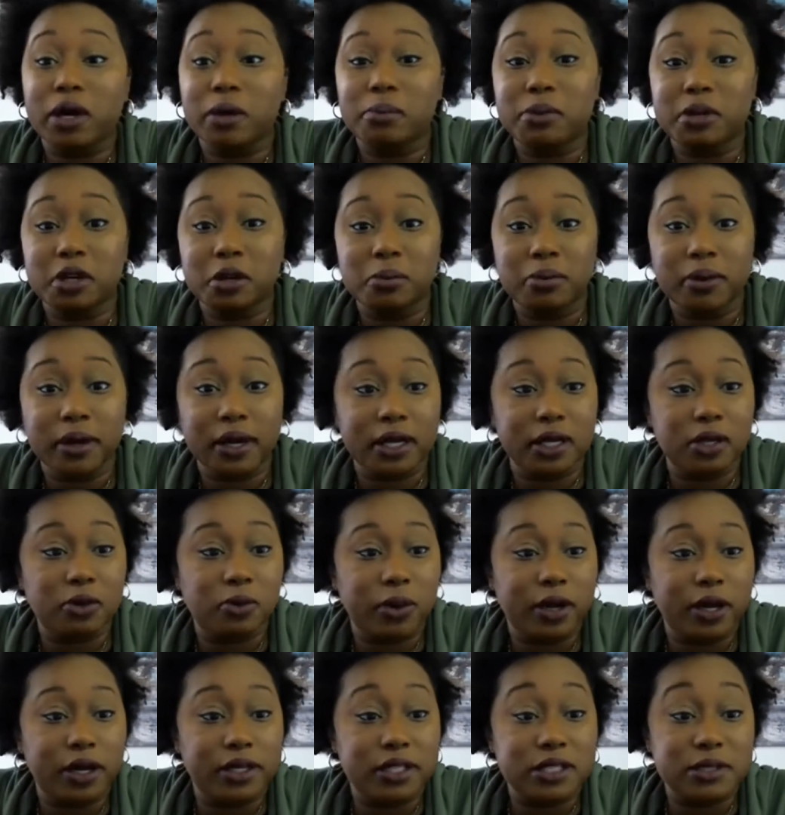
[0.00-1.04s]
build brand
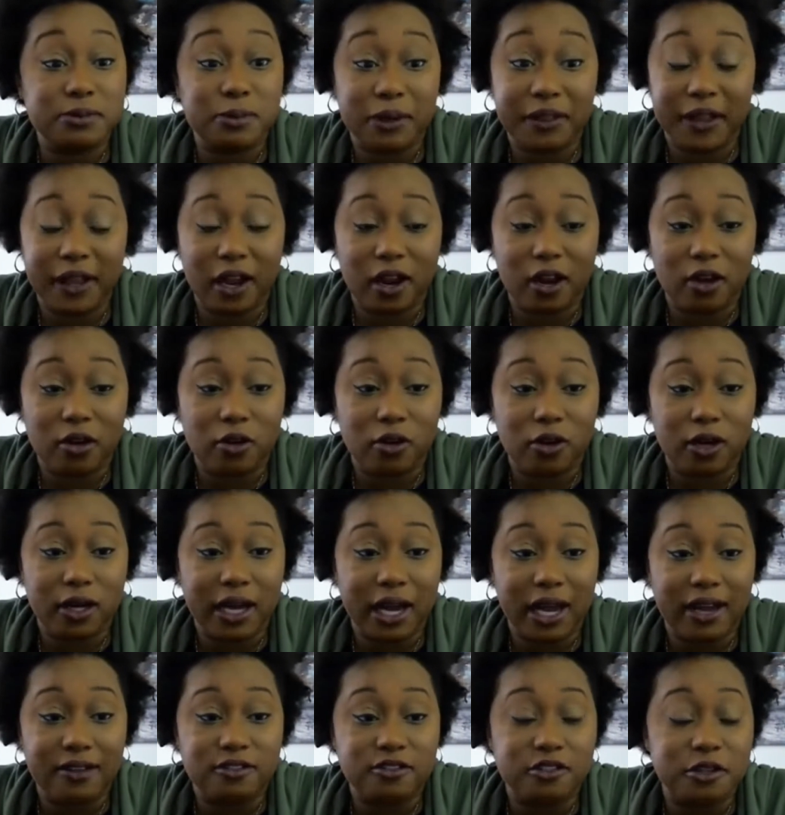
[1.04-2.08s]
awareness, but they aren't going
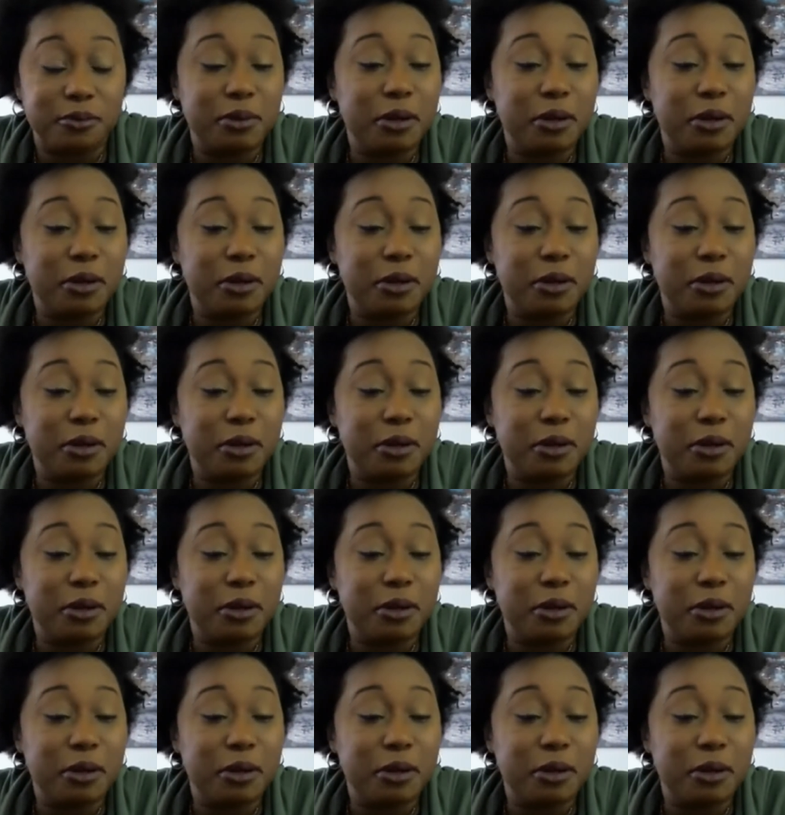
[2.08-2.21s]
after it.